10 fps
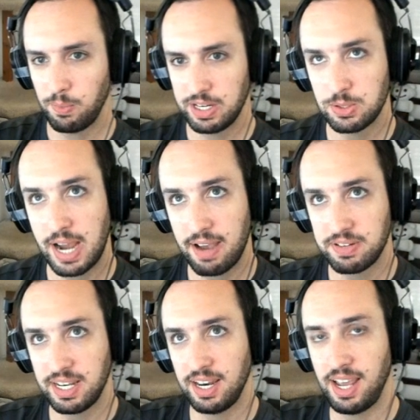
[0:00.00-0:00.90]
we
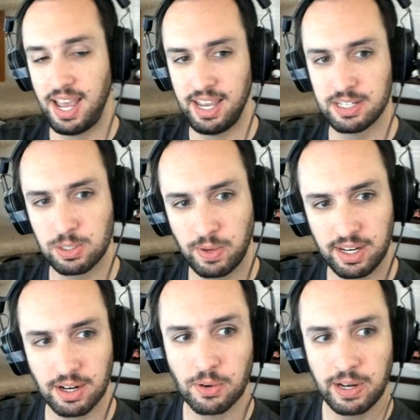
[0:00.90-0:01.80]
drafted a
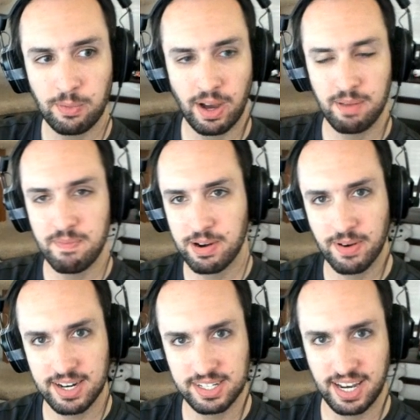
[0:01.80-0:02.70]
sweet green-white
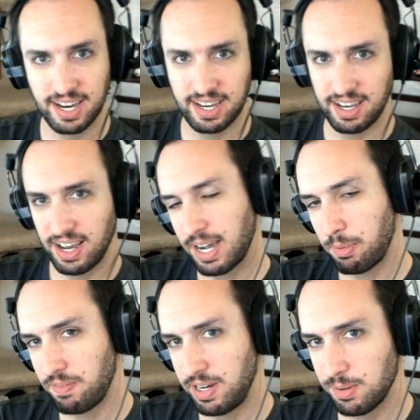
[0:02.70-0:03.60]
mid-range deck a
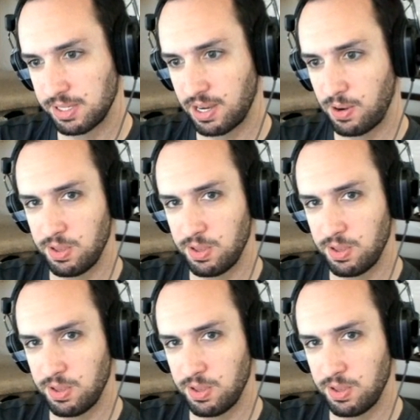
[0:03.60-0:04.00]
couple of videos ago,